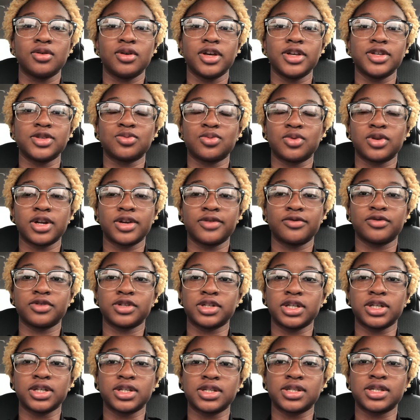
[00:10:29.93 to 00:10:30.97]
is whatever
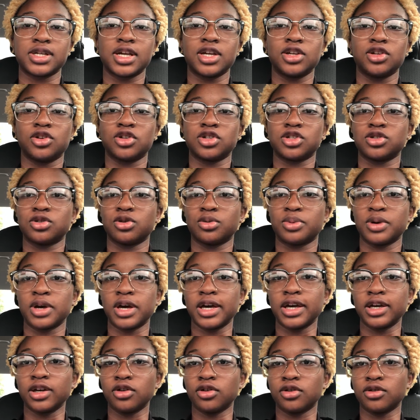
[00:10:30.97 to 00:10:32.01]
it is and you're still
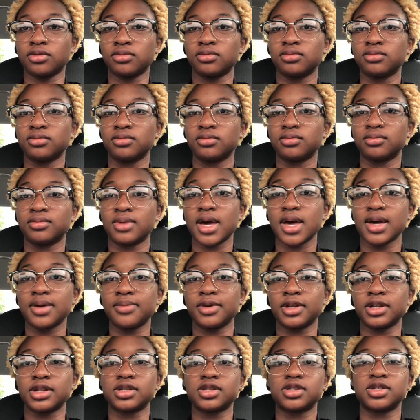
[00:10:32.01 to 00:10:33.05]
paying your
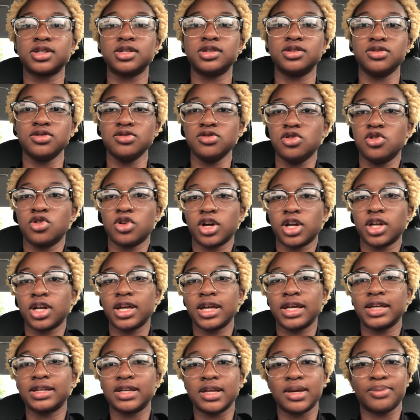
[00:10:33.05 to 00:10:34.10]
payments, you're gonna
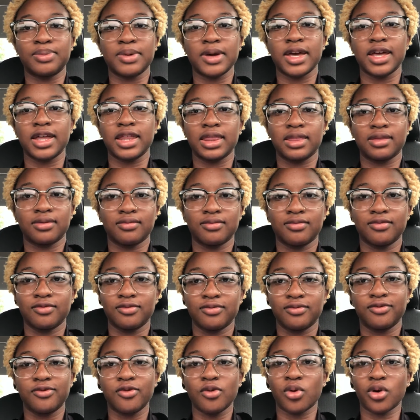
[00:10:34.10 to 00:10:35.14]
end up paying
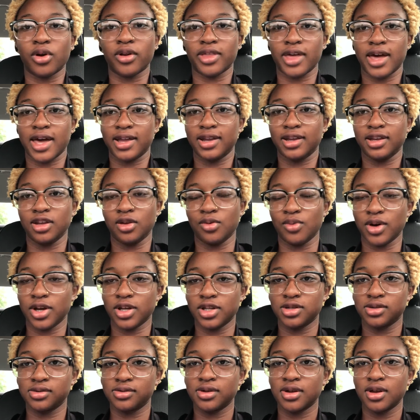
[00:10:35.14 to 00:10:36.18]
for that
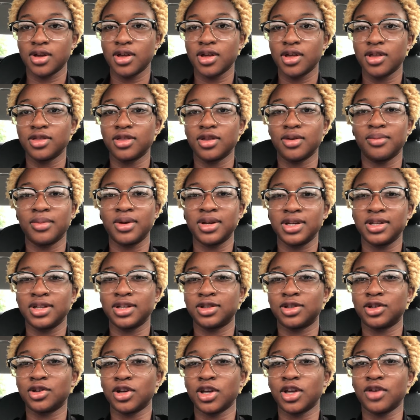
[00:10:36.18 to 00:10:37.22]
anyways. The money
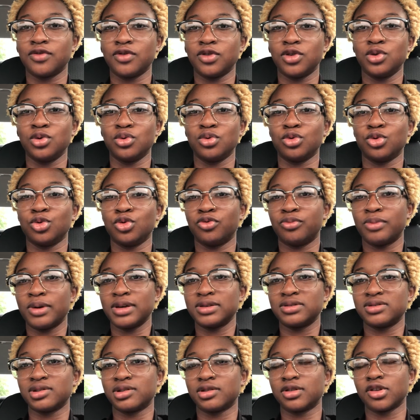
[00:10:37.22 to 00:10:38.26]
that they're giving you, you've
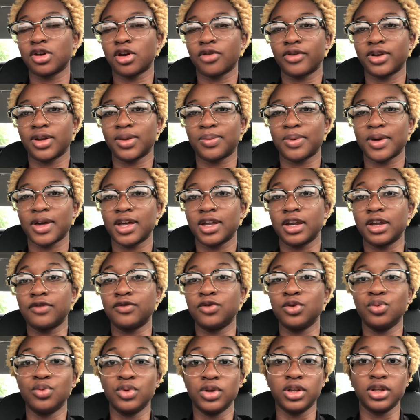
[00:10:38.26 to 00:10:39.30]
basically already paid
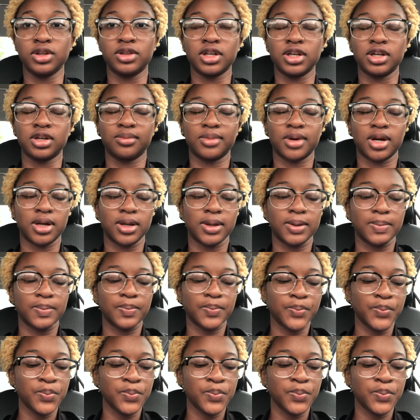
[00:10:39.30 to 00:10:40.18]
if you really think about it.